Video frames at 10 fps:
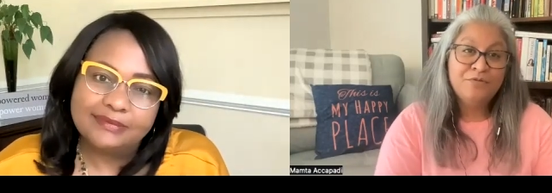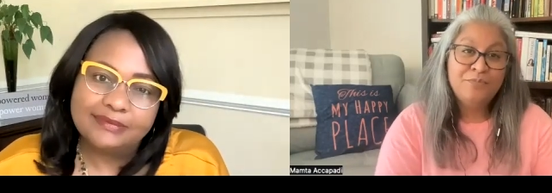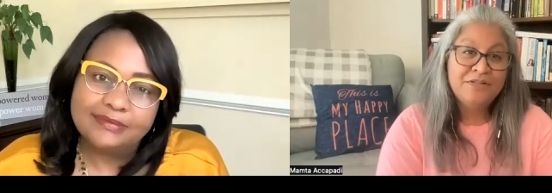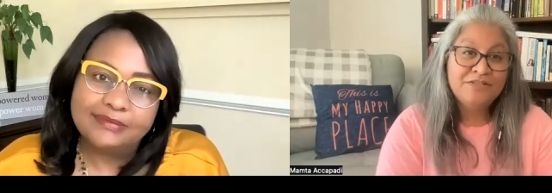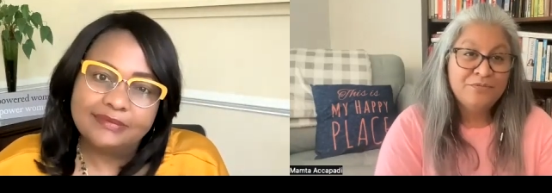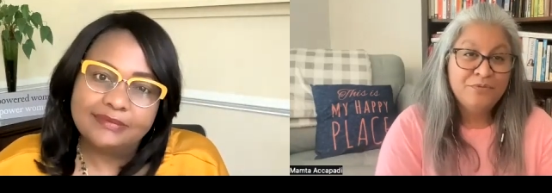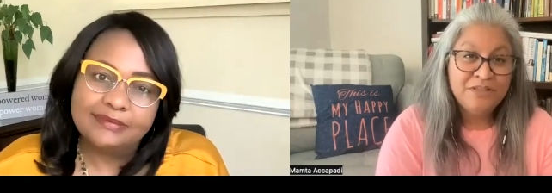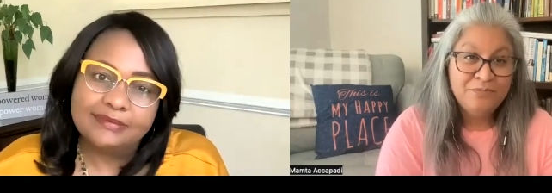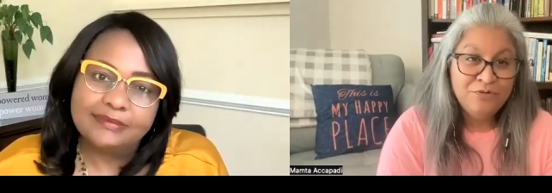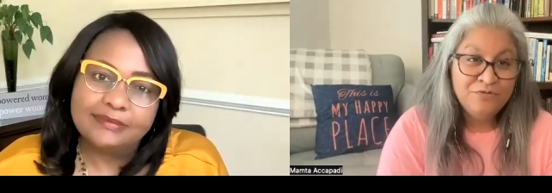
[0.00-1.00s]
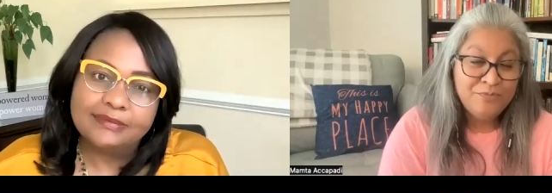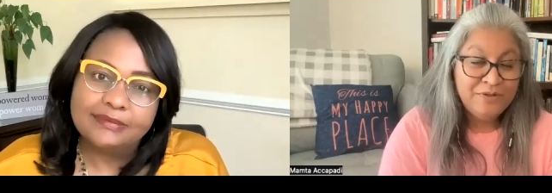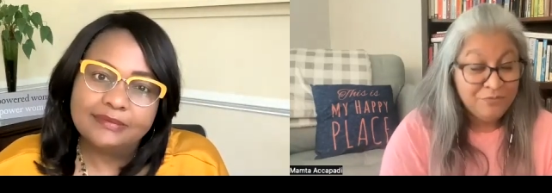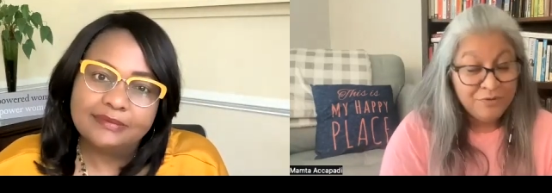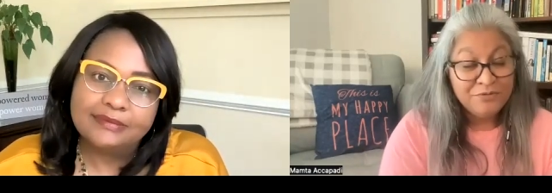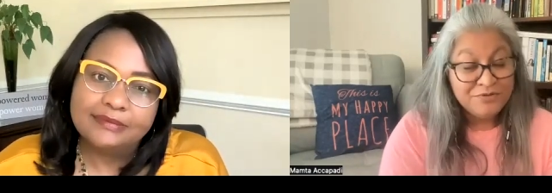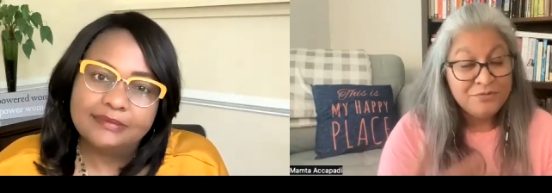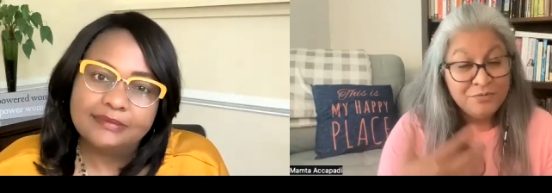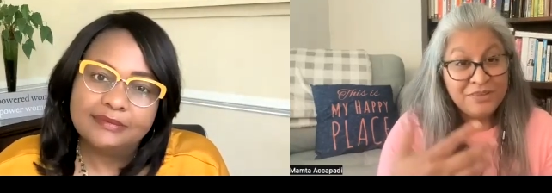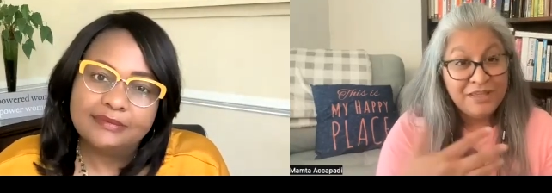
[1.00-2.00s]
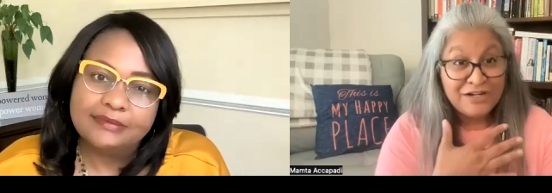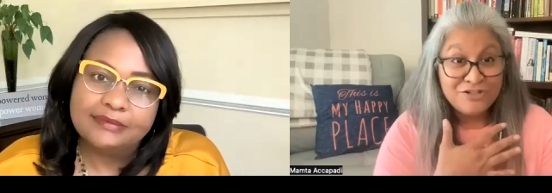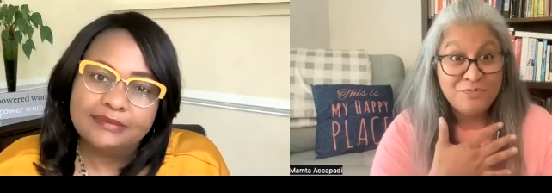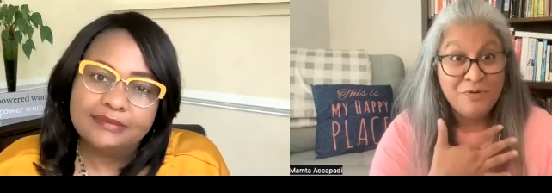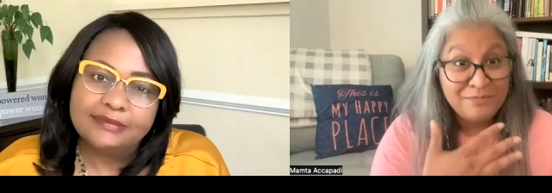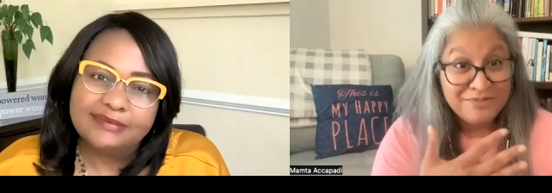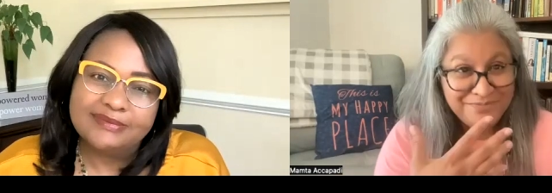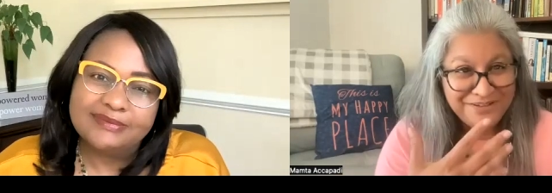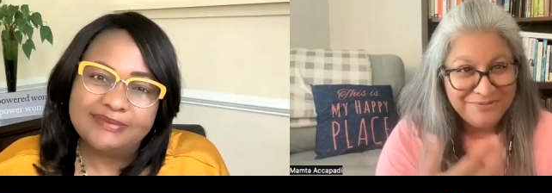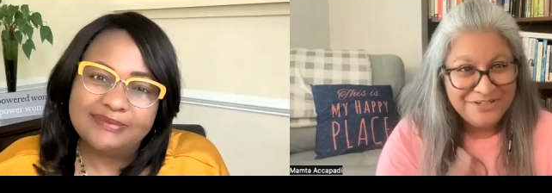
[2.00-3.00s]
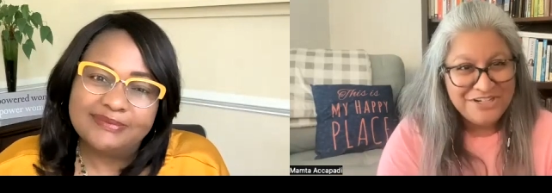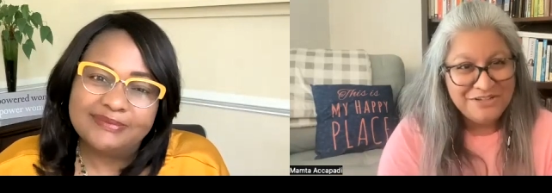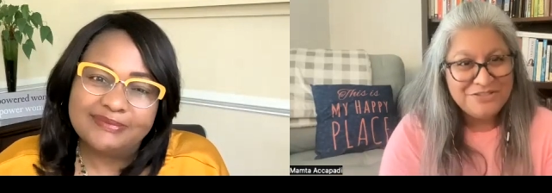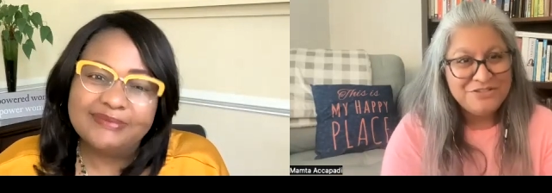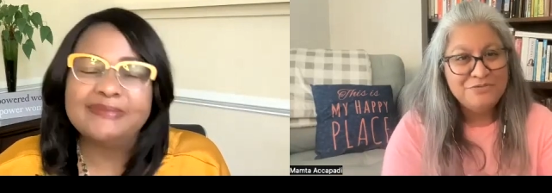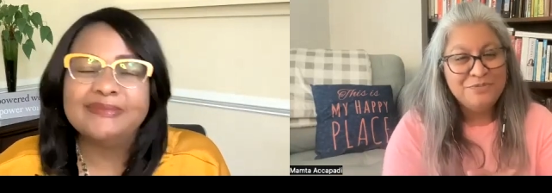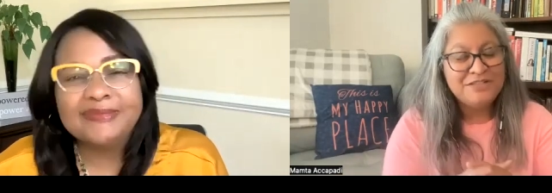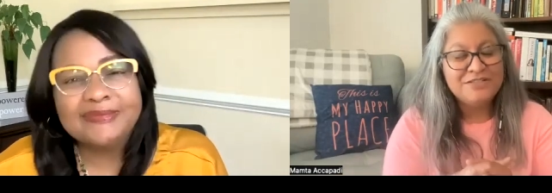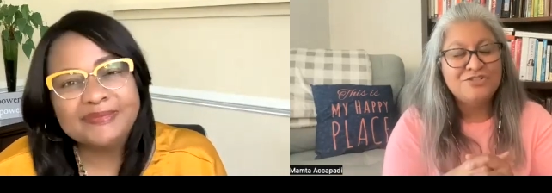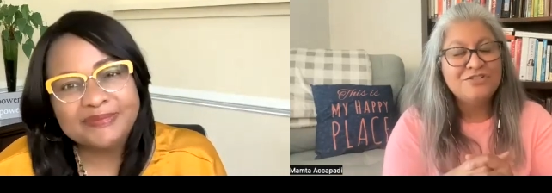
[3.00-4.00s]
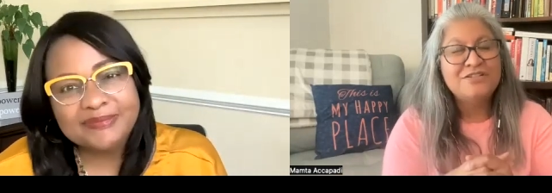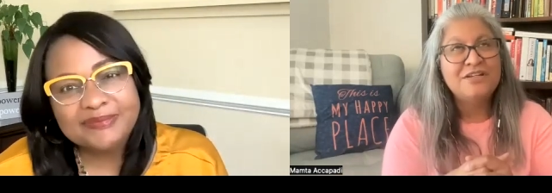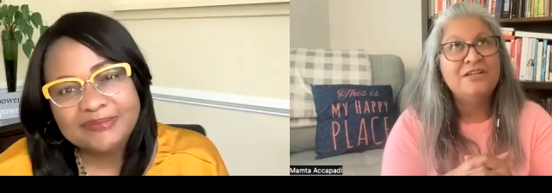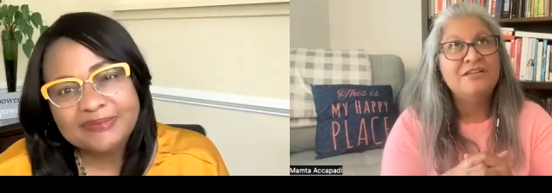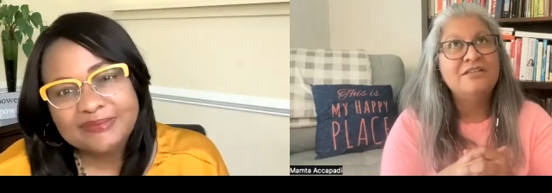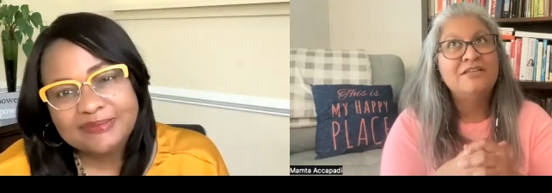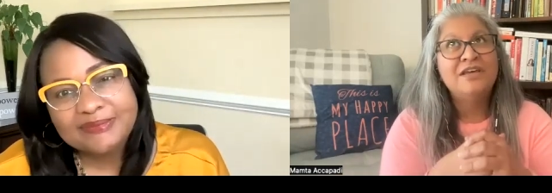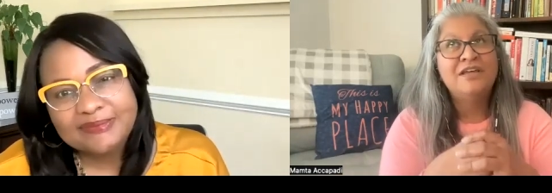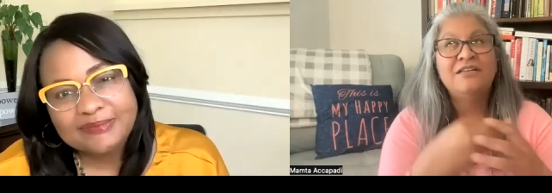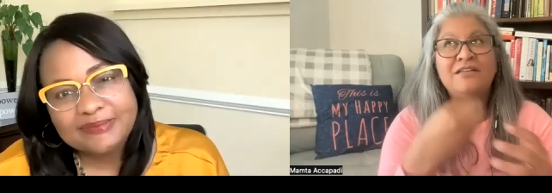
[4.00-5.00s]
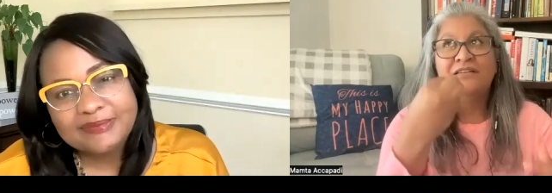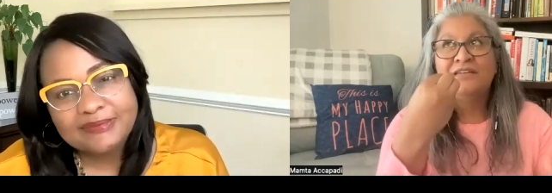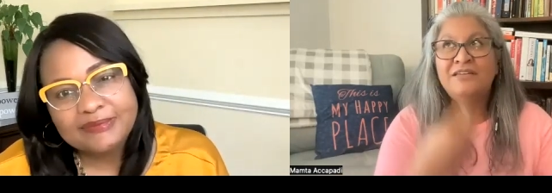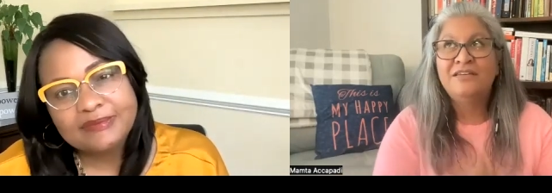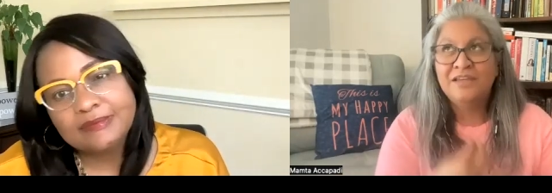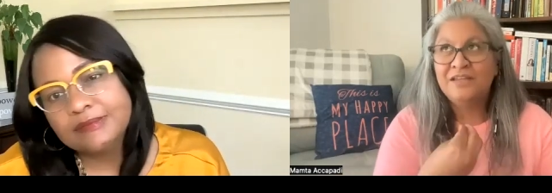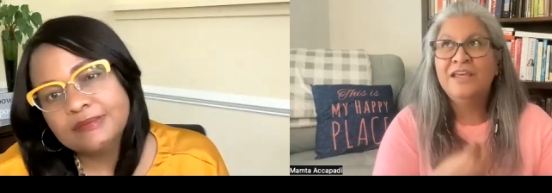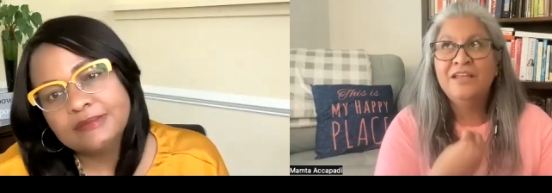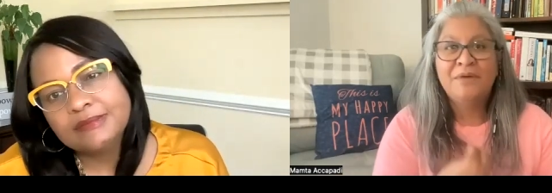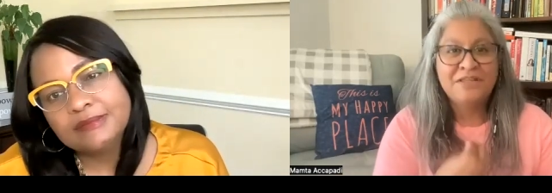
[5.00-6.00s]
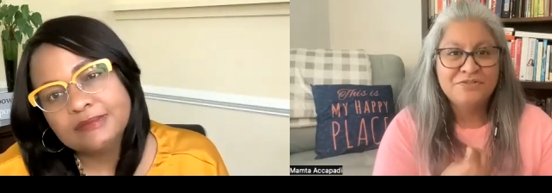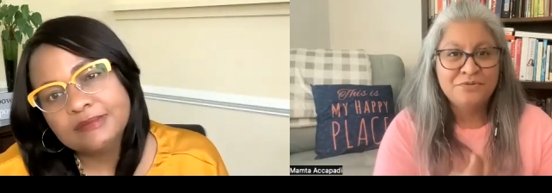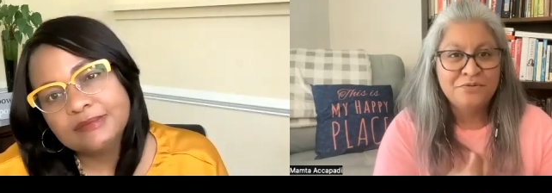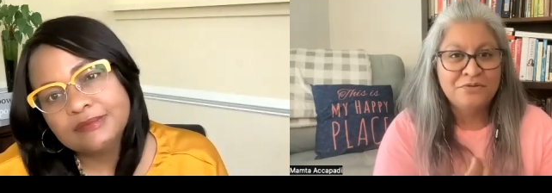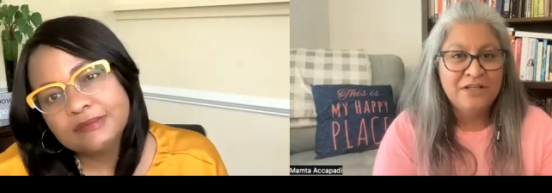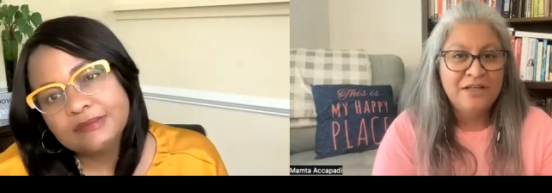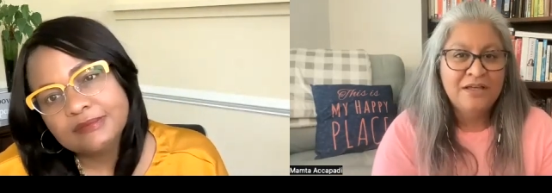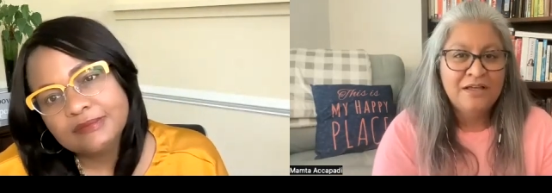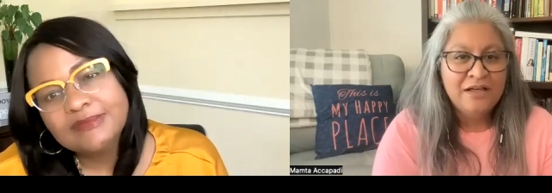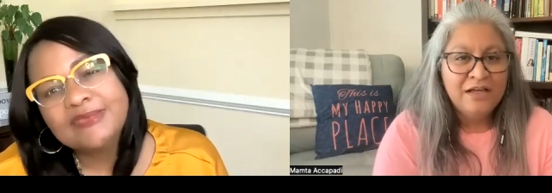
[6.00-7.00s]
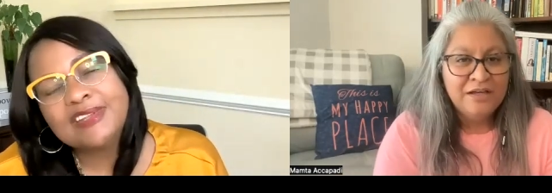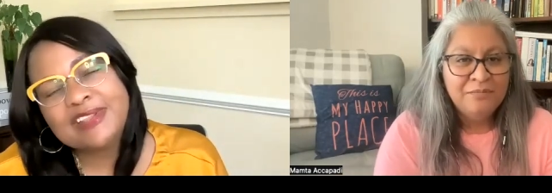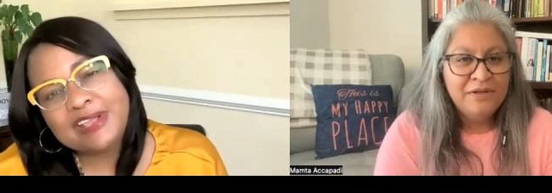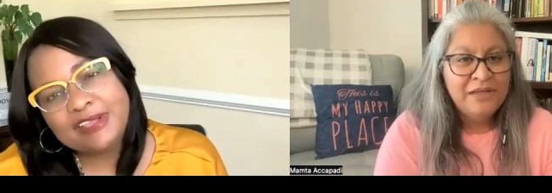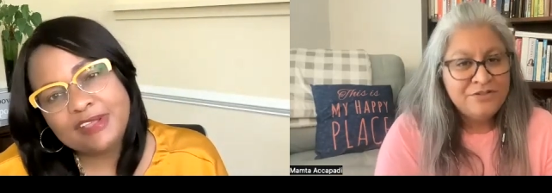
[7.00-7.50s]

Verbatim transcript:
Speaker 1: other piece that really moved me, well, it was the one that actually prompted me to reach out to you because mm-hmm. it just it it it hit my soul. Um,